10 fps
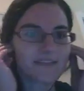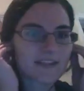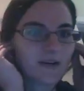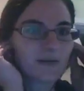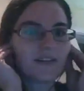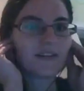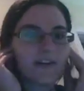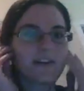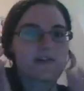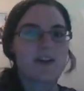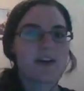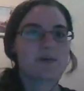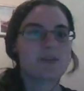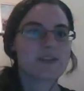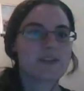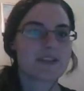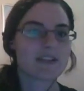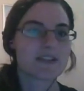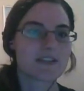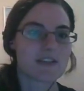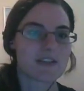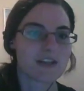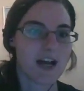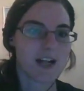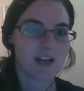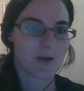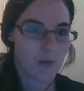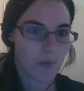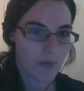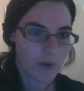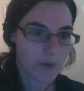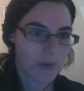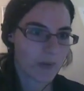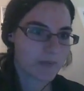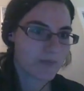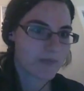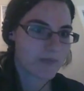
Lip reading: So what are the following variables is our categorical?